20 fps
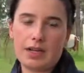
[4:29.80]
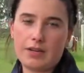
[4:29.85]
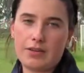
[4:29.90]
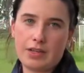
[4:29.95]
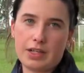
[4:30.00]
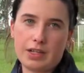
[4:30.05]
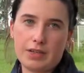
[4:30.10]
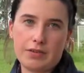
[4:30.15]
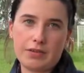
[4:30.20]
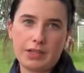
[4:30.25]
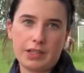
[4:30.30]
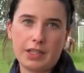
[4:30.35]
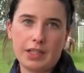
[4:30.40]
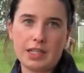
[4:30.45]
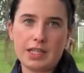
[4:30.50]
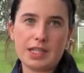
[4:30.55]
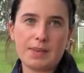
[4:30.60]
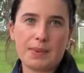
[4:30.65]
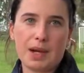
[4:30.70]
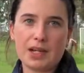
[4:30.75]
you can feel
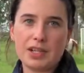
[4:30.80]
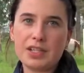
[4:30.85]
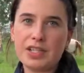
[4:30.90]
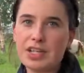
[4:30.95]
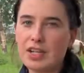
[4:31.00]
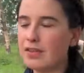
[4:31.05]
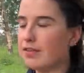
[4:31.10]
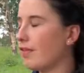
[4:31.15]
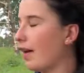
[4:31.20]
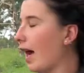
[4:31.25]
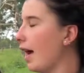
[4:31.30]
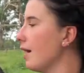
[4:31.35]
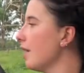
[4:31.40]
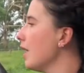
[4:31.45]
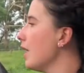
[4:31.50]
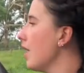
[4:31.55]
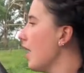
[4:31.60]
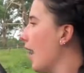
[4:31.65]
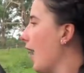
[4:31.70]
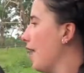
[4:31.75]
any spongy fat,
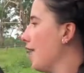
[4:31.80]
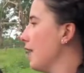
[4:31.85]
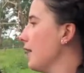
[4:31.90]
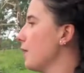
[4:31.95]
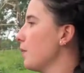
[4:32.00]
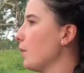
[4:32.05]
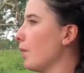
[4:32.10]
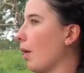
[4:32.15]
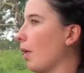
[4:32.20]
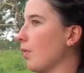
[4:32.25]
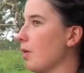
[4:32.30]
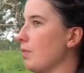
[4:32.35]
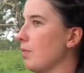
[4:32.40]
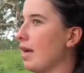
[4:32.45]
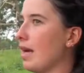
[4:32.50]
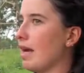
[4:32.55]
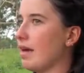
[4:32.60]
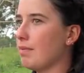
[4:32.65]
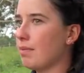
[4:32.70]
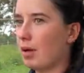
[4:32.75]
and this will probably
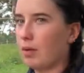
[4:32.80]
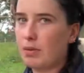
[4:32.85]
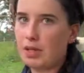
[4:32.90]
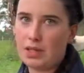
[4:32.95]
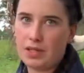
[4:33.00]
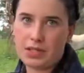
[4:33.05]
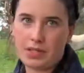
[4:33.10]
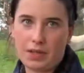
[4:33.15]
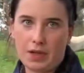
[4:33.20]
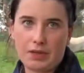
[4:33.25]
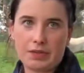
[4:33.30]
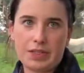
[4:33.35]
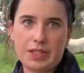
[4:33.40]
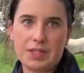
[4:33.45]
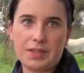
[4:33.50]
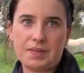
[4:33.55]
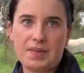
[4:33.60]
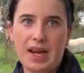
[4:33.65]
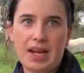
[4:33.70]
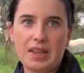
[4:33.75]
be the
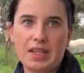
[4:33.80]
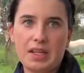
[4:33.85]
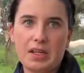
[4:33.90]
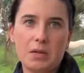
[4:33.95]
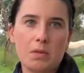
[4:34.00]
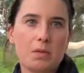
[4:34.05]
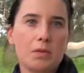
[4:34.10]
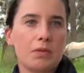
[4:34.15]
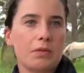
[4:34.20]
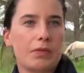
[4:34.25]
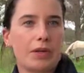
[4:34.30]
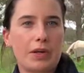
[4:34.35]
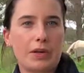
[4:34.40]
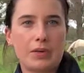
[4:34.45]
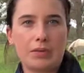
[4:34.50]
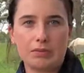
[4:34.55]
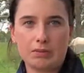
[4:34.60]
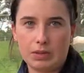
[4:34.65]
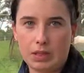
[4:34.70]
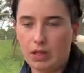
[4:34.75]
softest fat that you would
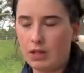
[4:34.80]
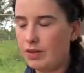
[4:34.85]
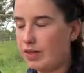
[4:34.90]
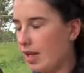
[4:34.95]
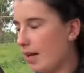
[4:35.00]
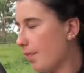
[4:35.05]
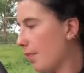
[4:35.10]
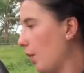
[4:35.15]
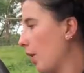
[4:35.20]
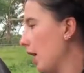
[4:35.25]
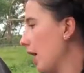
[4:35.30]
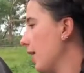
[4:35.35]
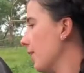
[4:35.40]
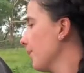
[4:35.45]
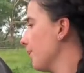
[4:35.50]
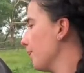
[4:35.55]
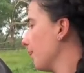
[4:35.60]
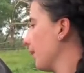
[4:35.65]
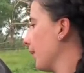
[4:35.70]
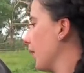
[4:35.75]
feel on their body.
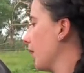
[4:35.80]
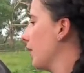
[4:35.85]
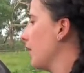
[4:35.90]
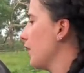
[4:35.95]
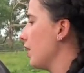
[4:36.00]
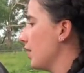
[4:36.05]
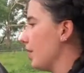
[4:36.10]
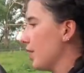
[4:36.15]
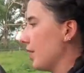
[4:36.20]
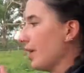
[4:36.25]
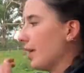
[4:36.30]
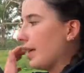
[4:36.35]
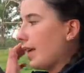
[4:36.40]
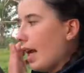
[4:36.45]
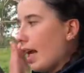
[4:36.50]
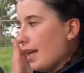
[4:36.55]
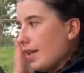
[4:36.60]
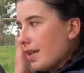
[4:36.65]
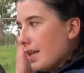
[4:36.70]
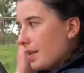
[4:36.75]
So
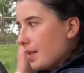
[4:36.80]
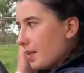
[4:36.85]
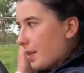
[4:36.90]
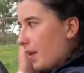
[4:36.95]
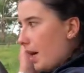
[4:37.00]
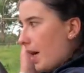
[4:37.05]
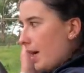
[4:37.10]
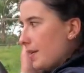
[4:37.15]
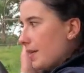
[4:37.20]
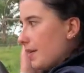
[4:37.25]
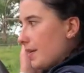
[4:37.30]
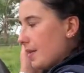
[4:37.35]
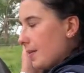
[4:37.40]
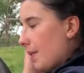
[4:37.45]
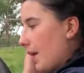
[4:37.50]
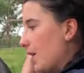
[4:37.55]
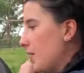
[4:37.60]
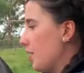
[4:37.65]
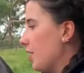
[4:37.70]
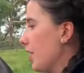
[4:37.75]
again, he's quite
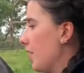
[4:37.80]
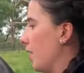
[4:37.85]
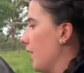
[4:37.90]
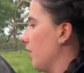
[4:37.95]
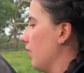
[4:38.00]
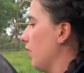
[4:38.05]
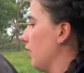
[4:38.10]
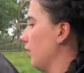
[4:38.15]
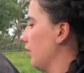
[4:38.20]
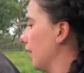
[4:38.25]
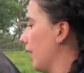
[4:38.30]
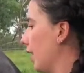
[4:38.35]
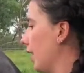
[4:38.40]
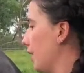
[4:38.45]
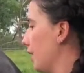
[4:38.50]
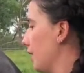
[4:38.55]
spongy along there